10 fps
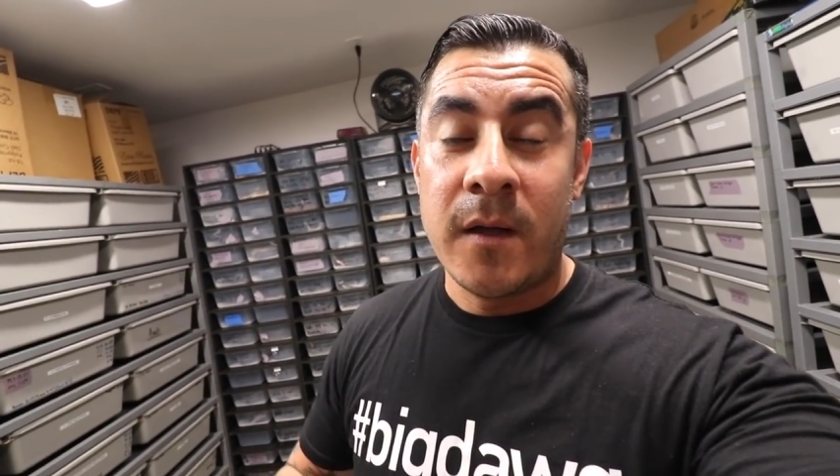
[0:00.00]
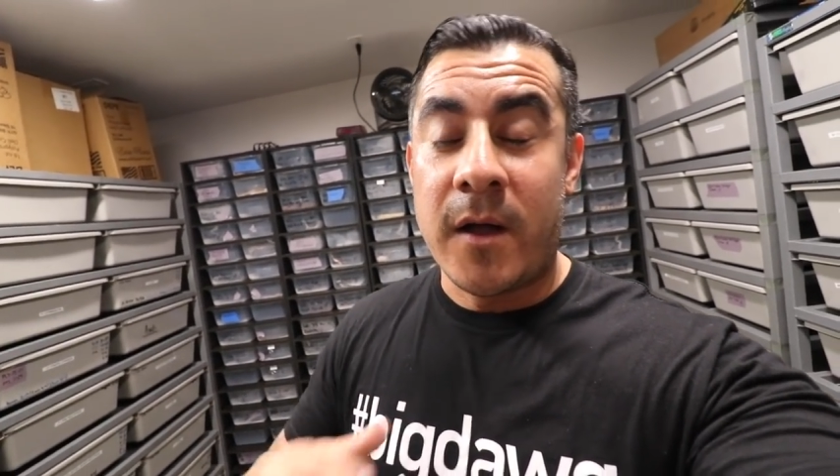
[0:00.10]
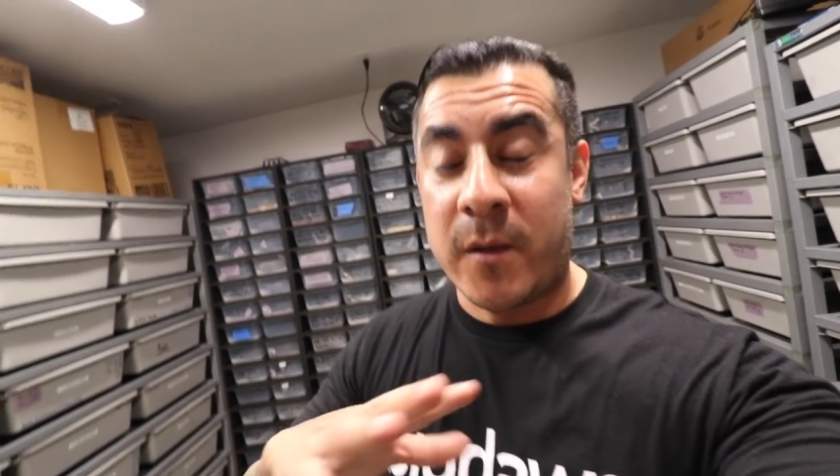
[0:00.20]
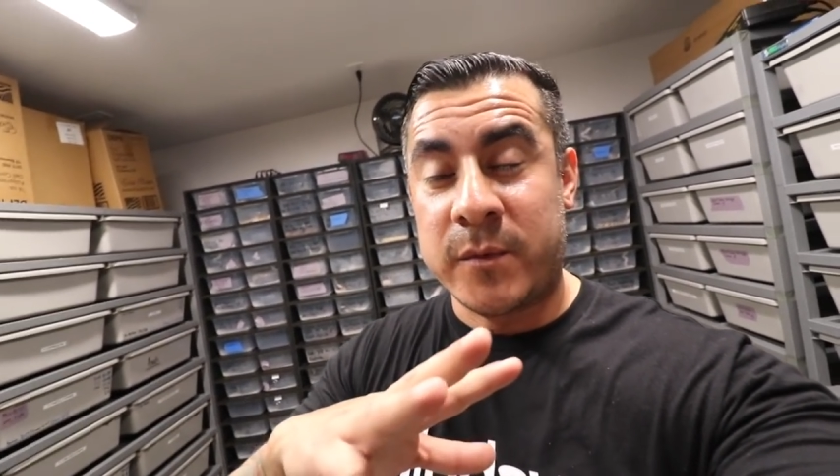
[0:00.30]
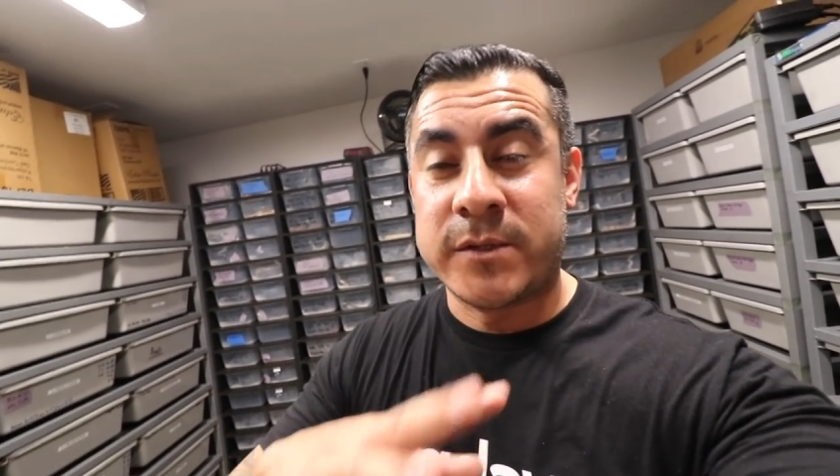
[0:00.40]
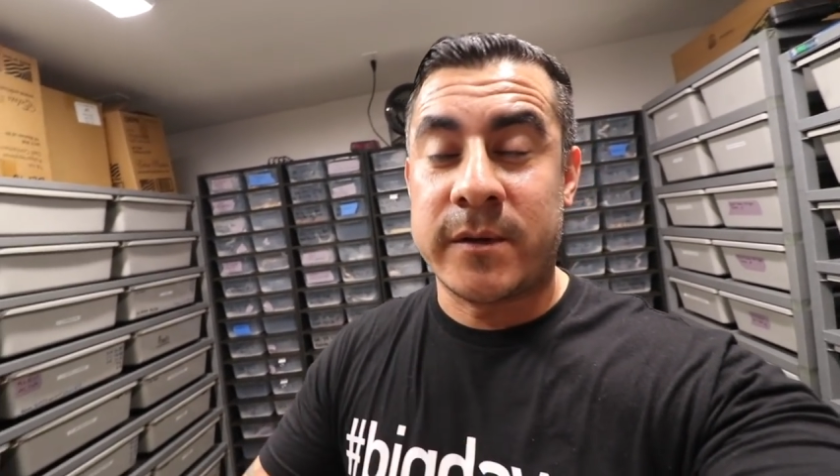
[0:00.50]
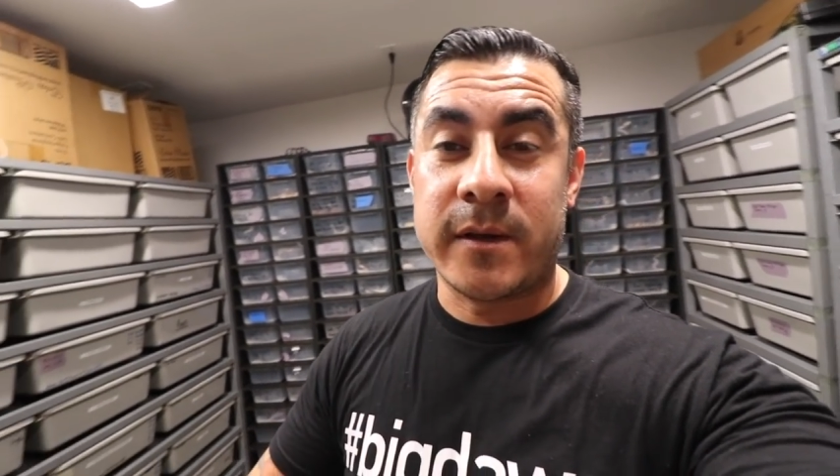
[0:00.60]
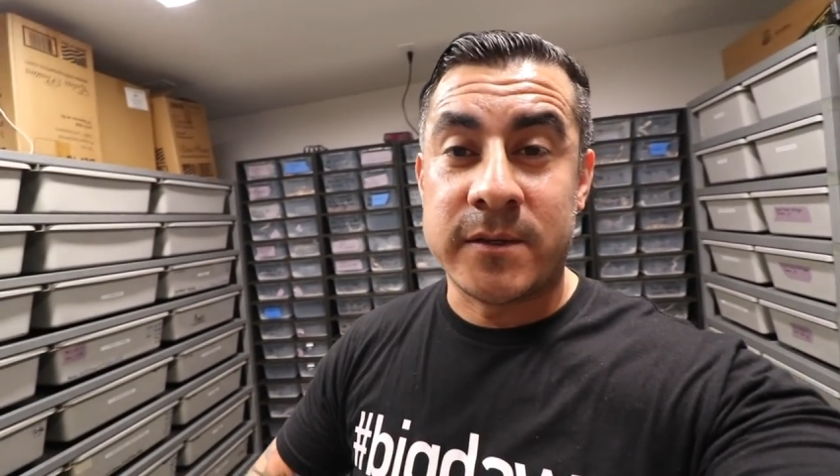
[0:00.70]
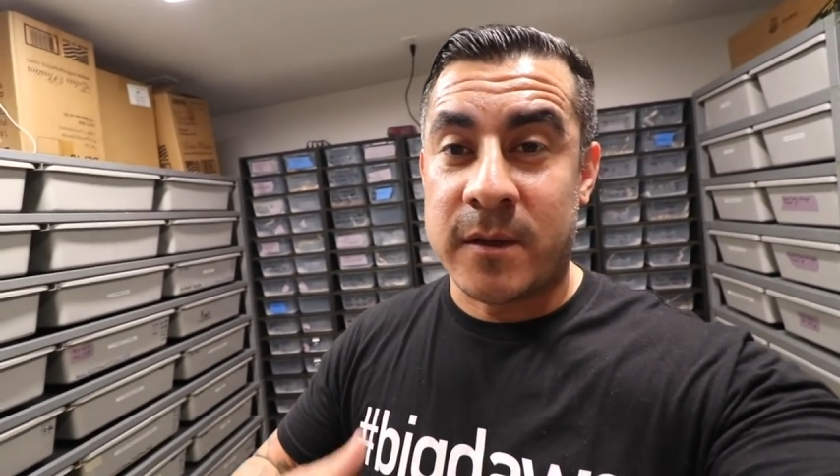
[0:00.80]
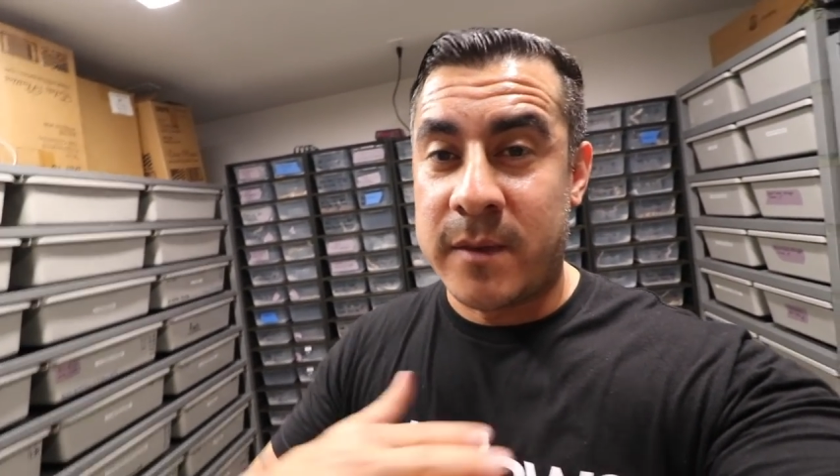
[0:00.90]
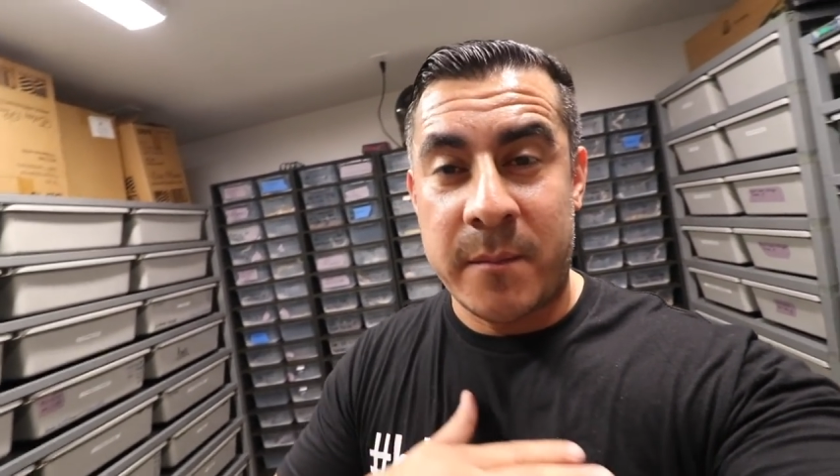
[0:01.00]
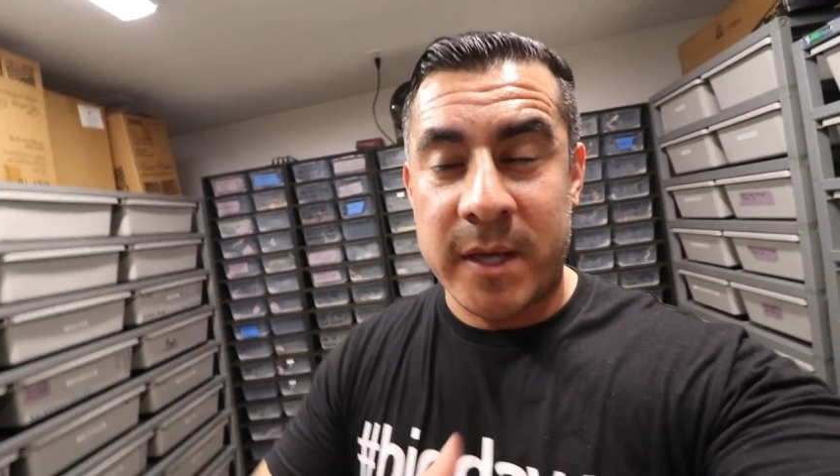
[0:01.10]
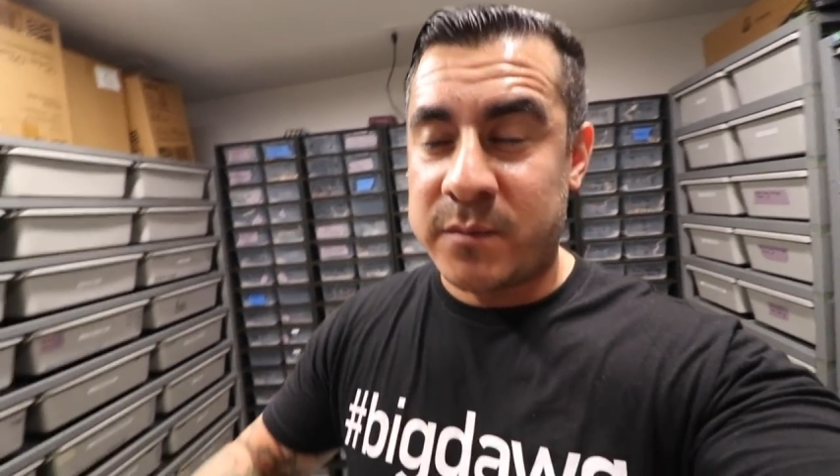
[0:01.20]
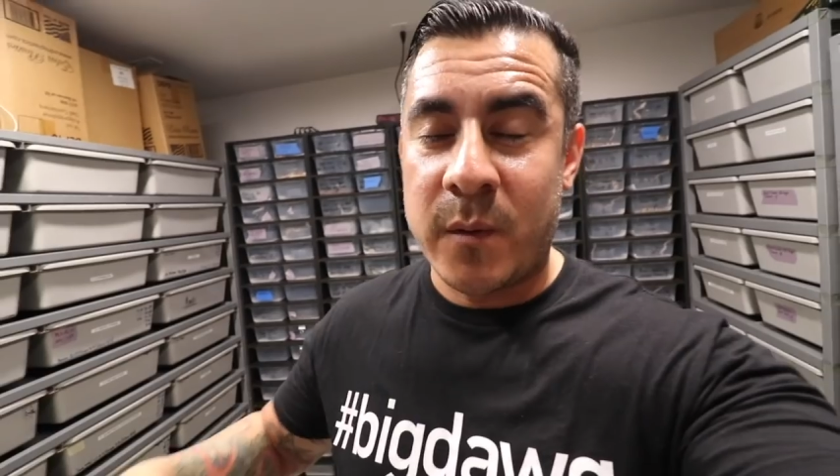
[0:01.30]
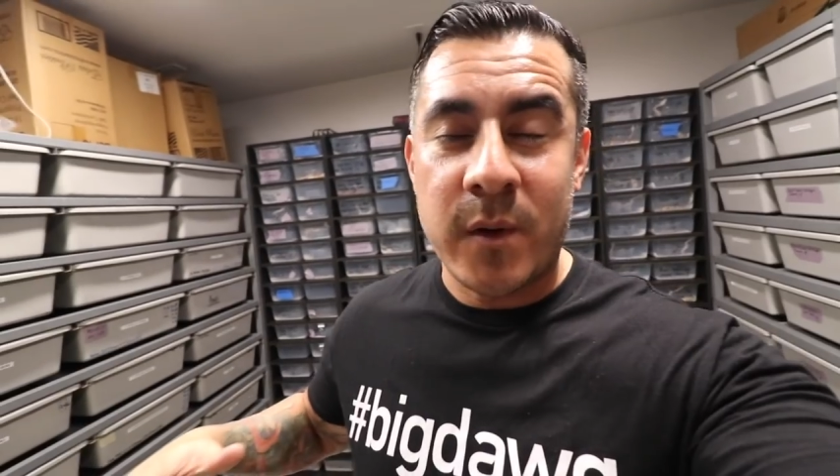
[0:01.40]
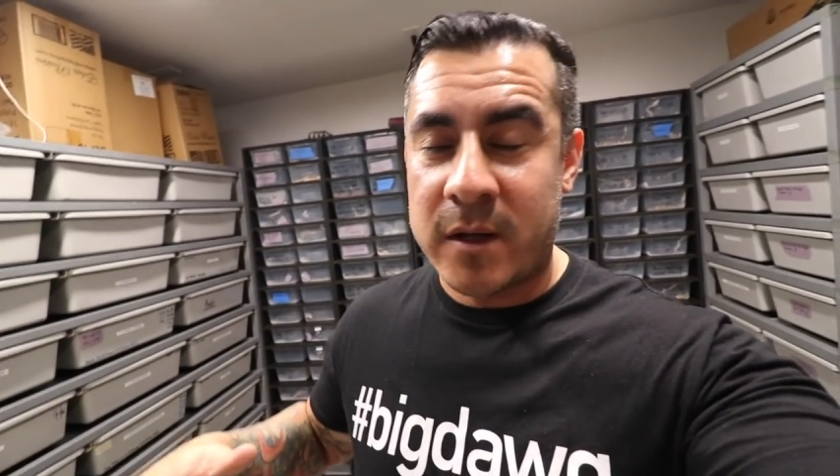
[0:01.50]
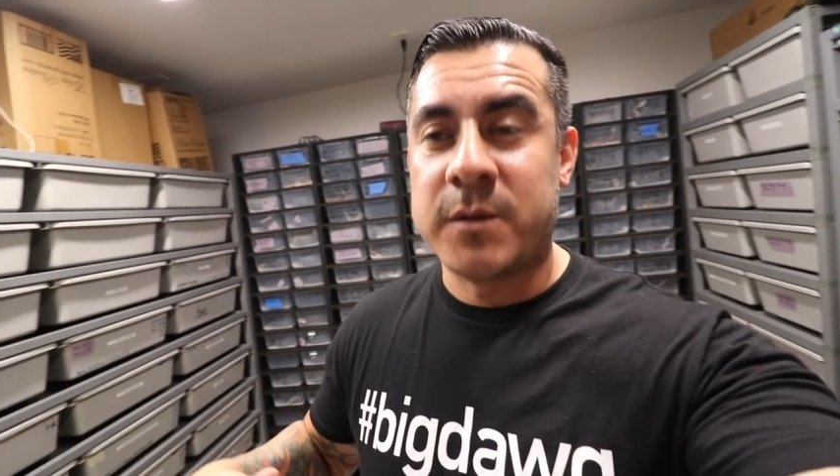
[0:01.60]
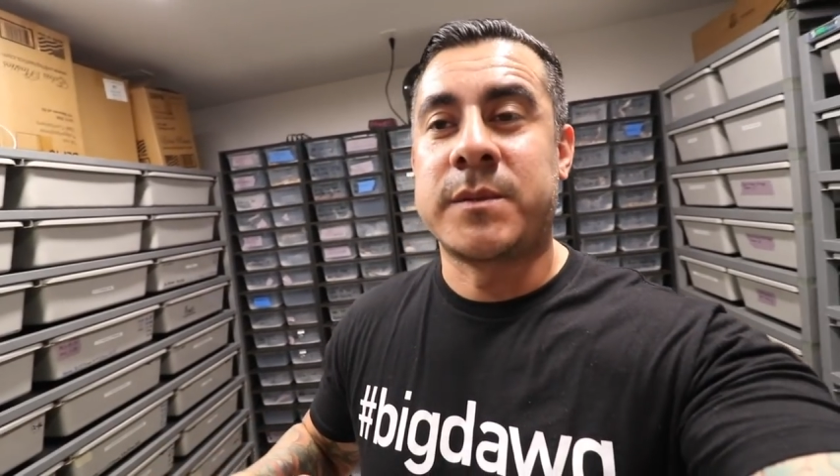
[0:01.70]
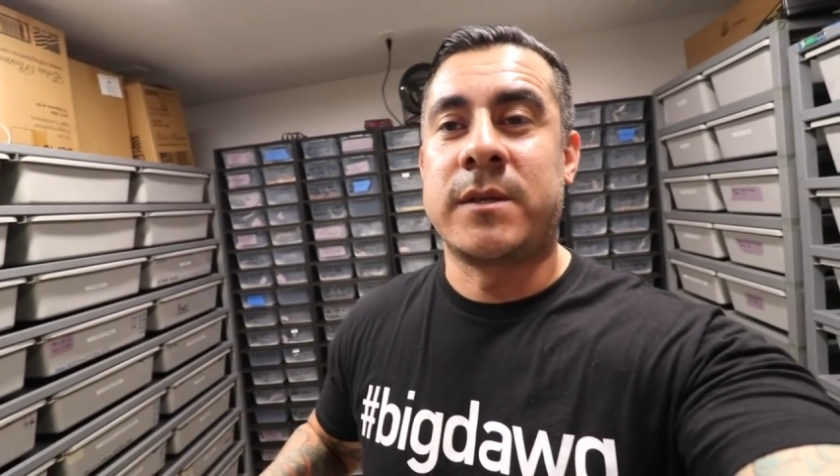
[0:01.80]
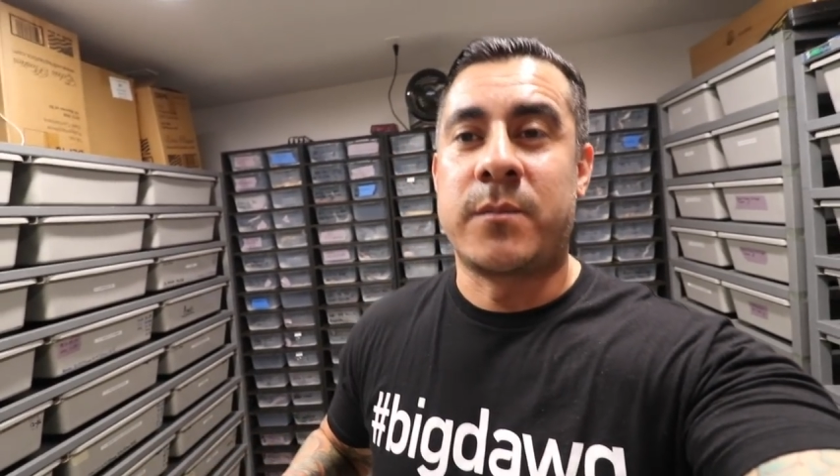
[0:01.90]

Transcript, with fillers: Almost three years, so that makes me 100%